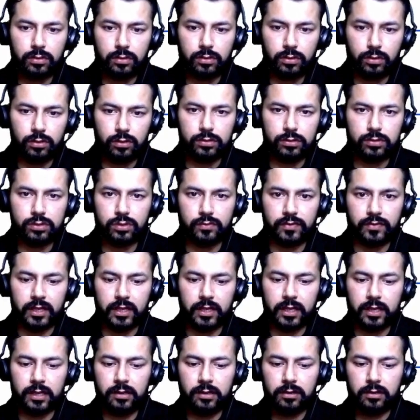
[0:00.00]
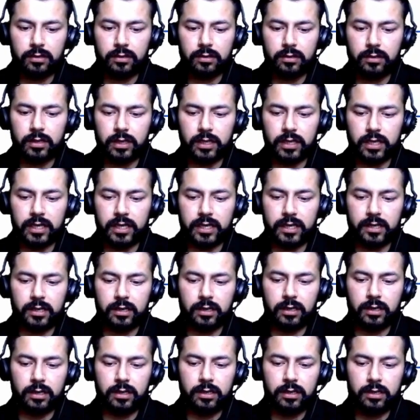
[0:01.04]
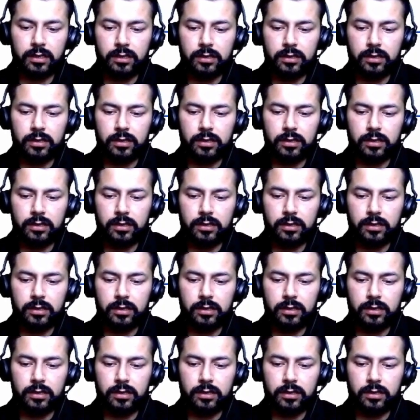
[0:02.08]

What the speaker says: Also we can delete a